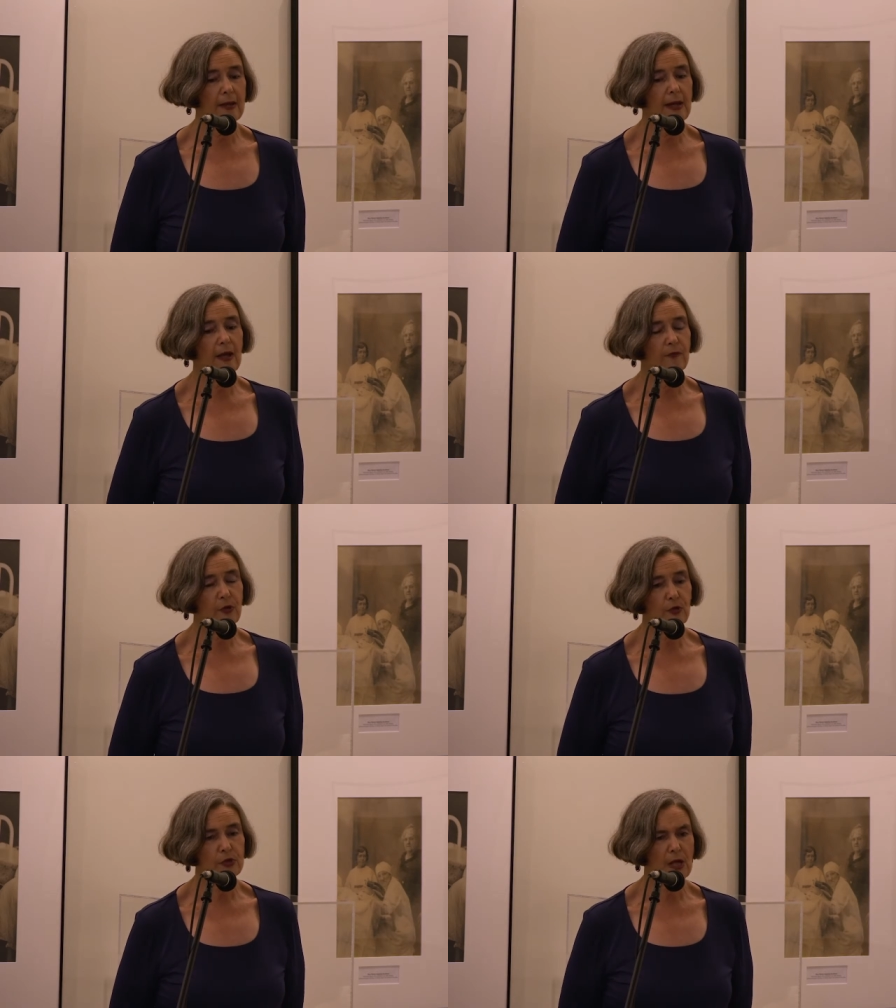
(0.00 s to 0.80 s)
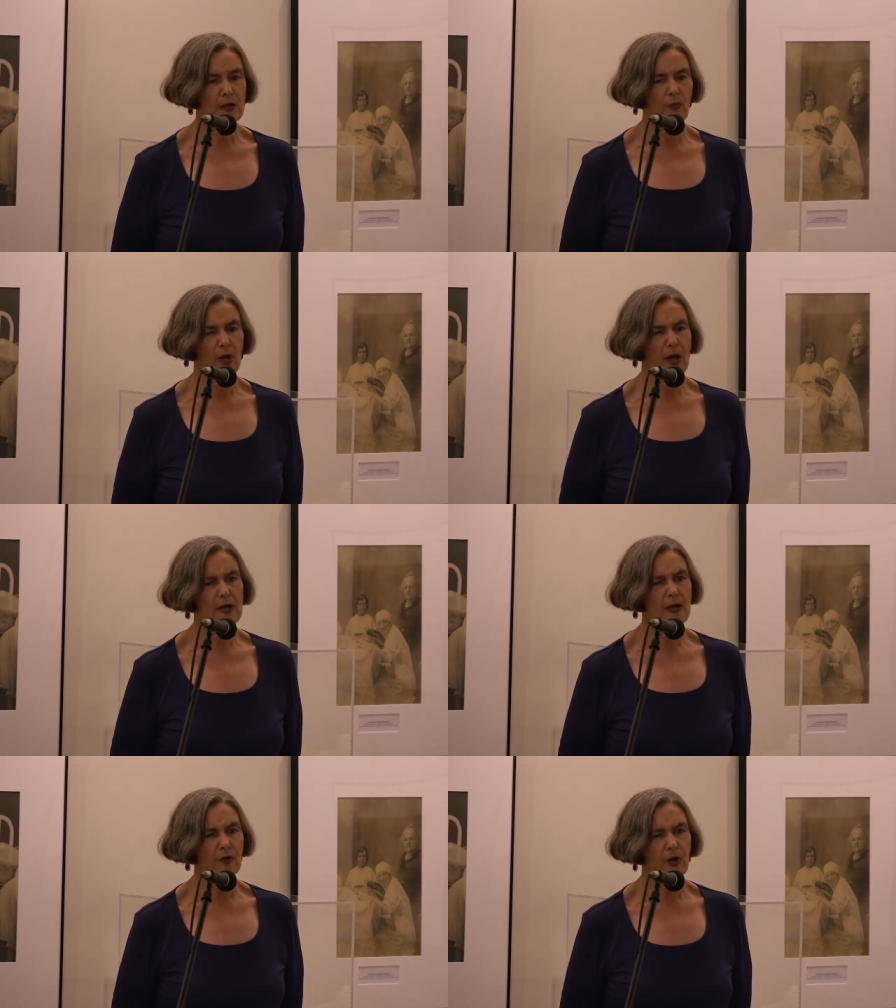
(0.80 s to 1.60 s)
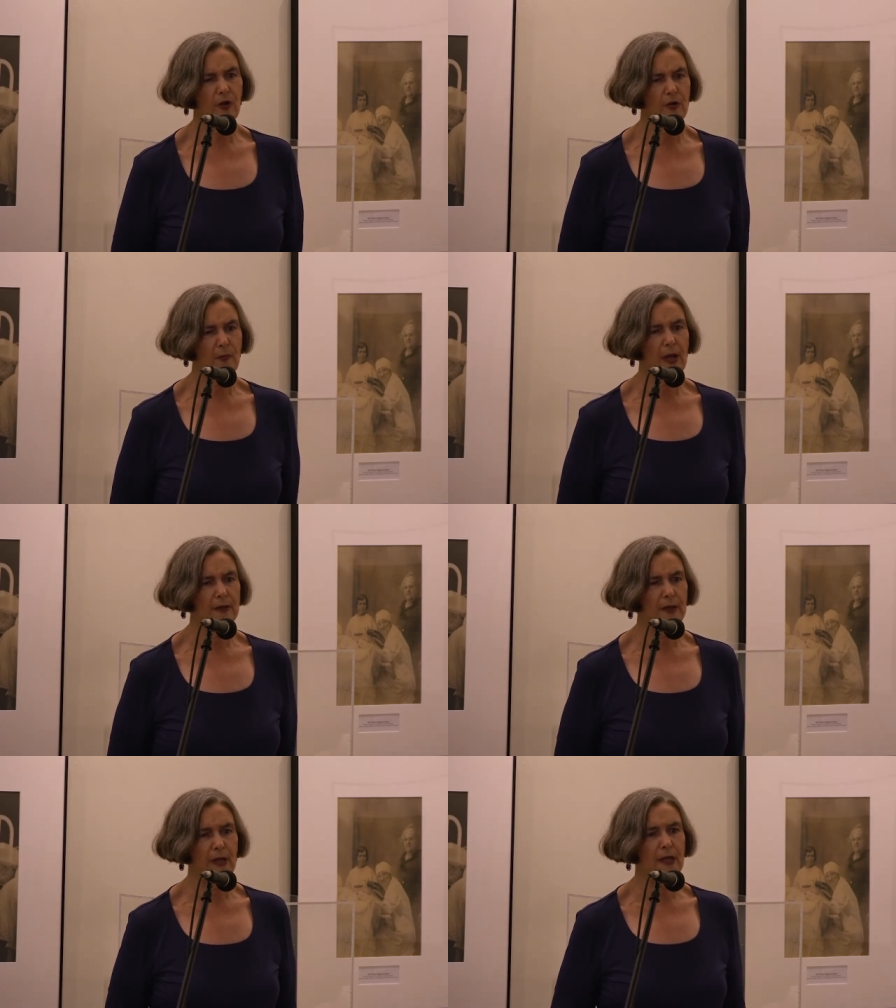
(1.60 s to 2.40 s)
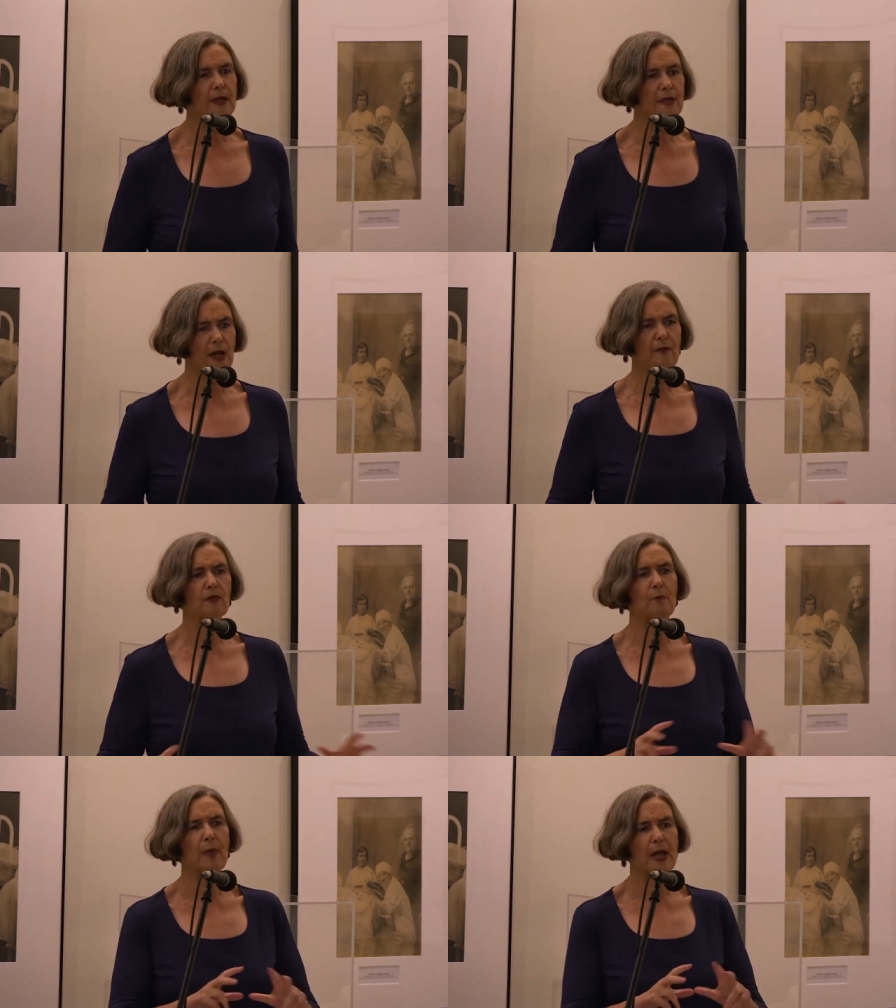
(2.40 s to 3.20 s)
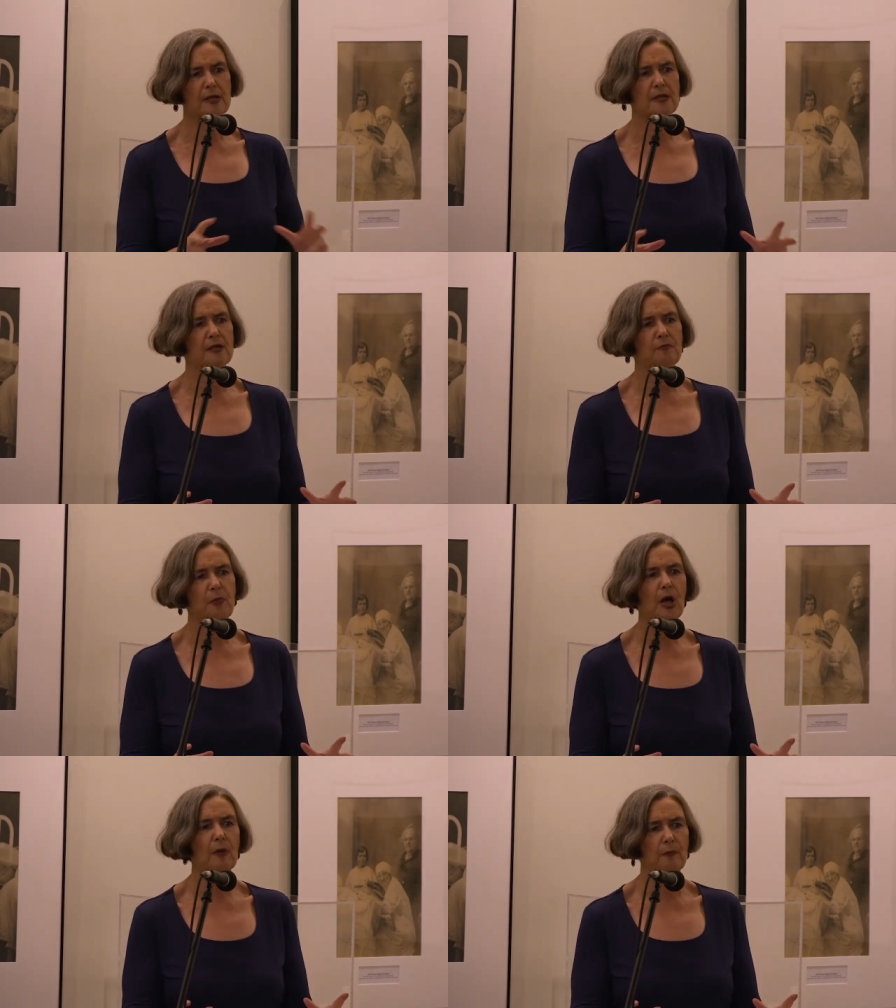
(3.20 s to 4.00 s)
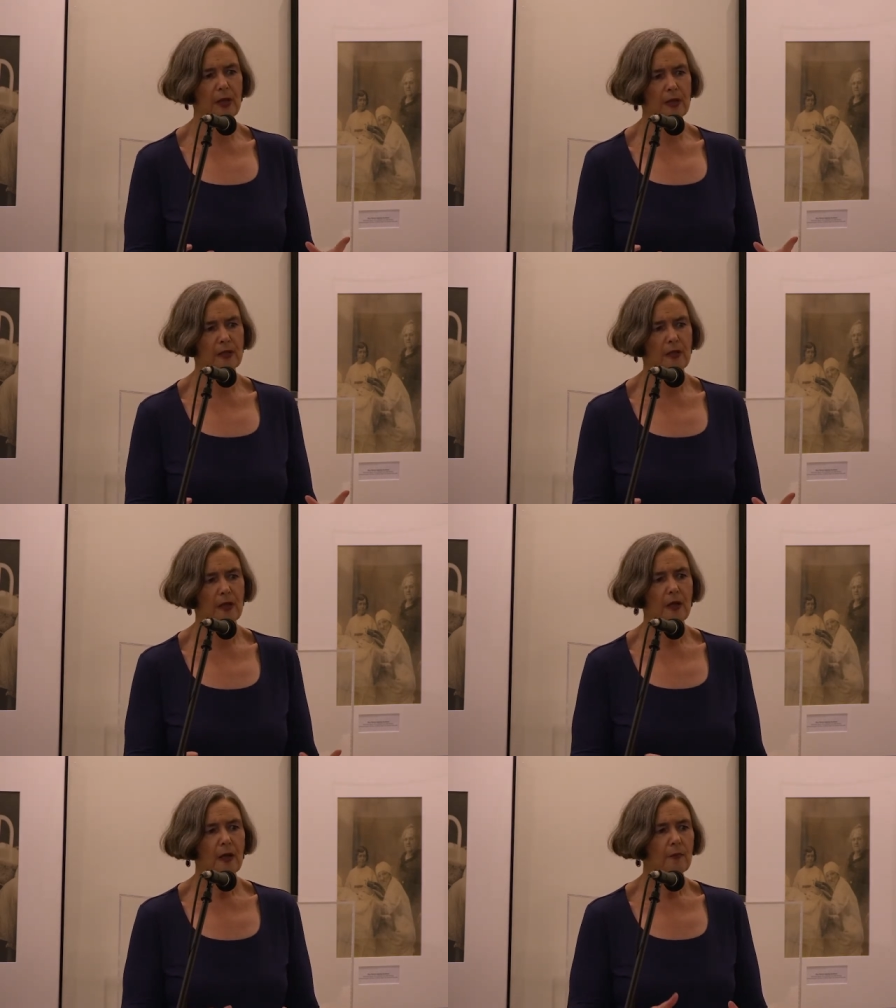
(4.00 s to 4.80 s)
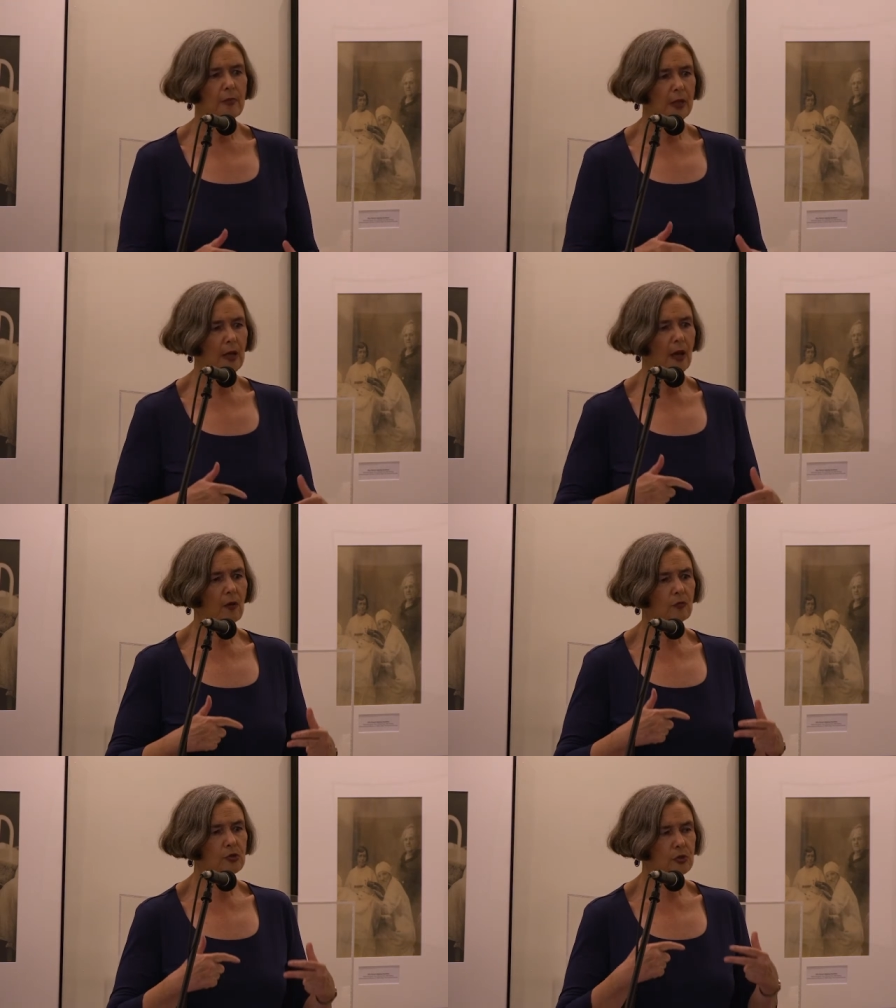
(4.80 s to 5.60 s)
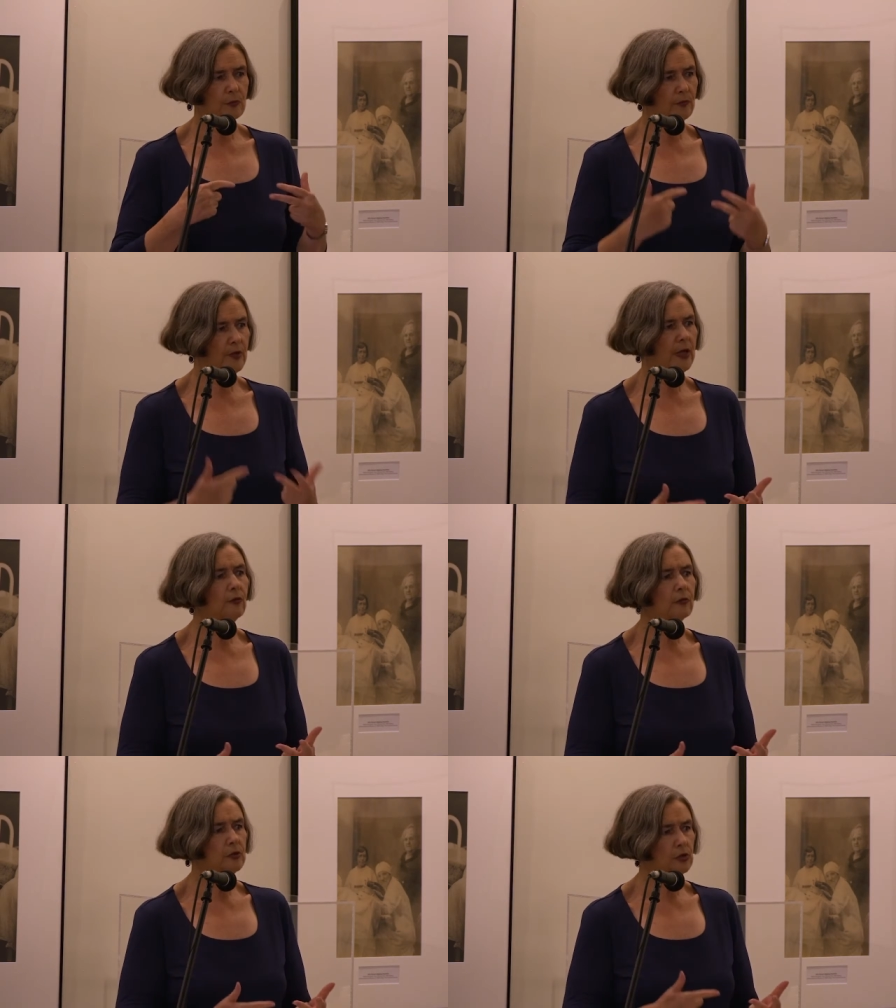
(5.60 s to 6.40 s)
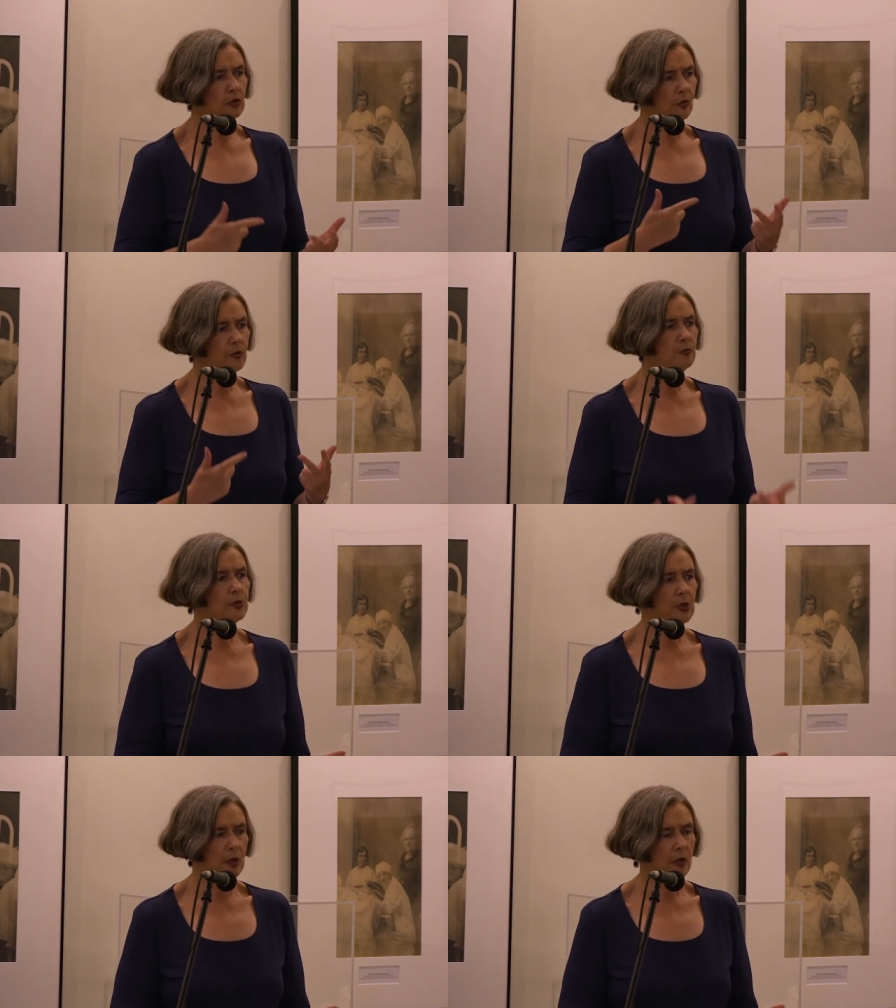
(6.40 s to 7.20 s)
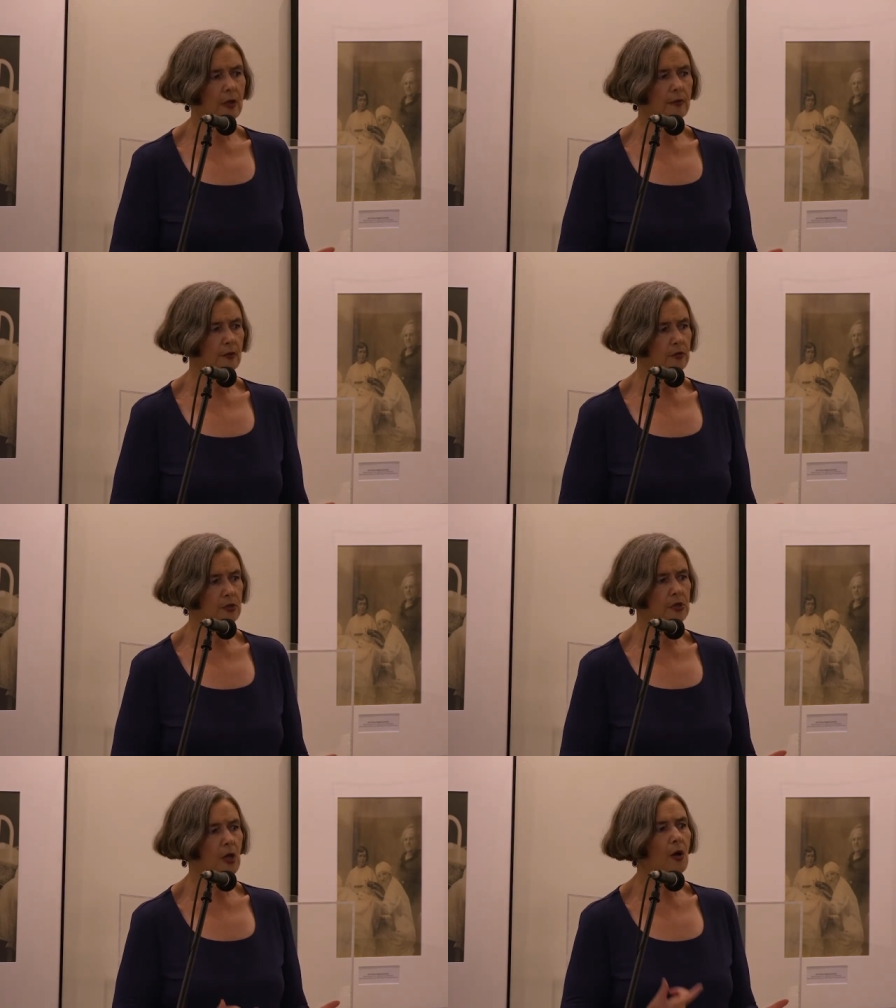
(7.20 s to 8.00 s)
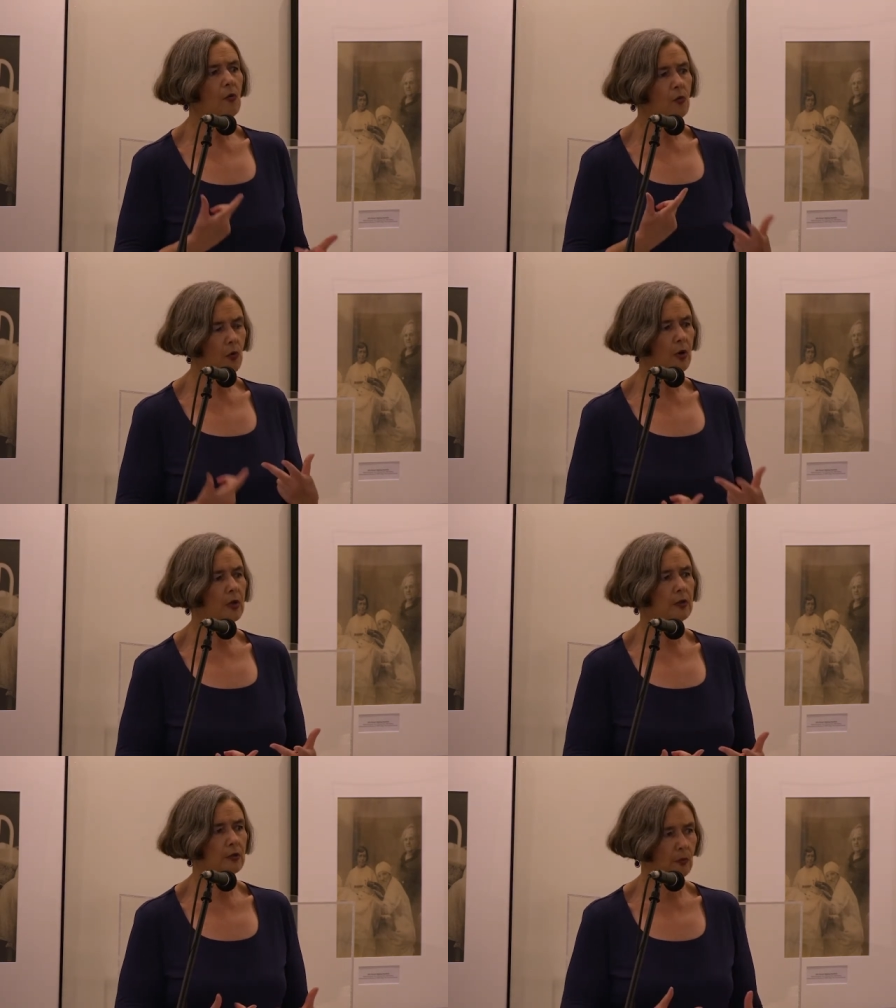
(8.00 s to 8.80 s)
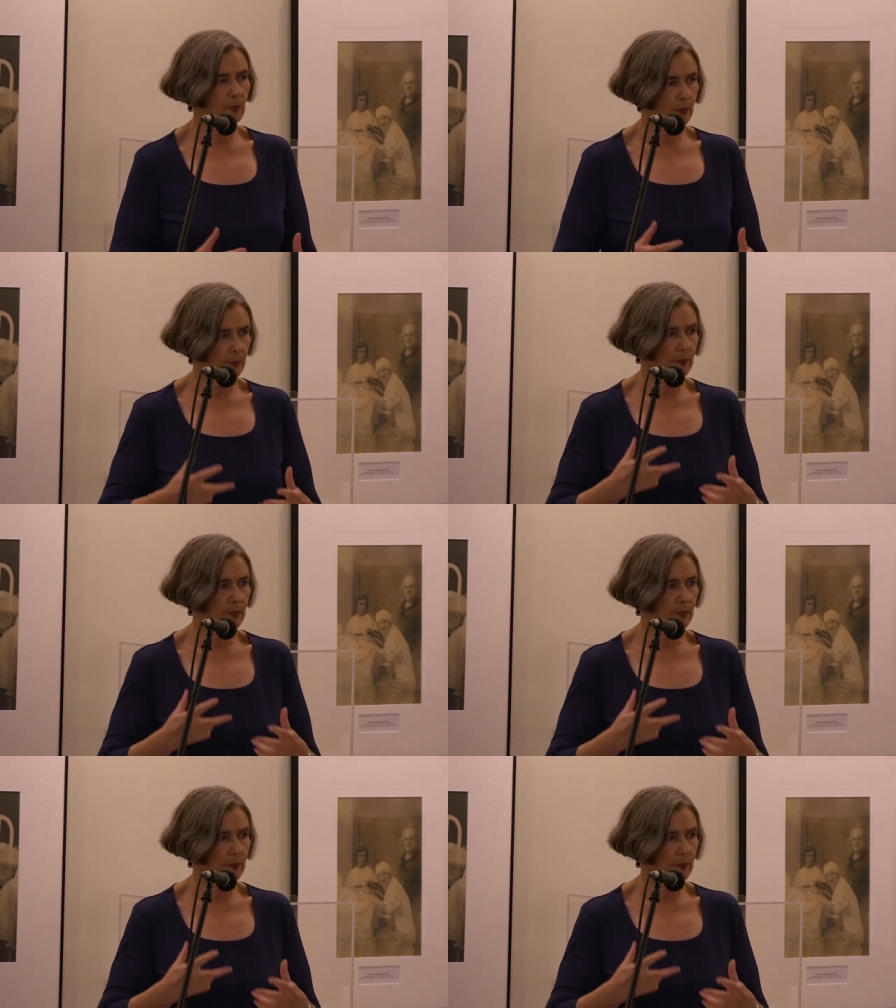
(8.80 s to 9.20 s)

Now, if you're saying, well, I never heard about that, it never made it public because some veterans groups and others saw what the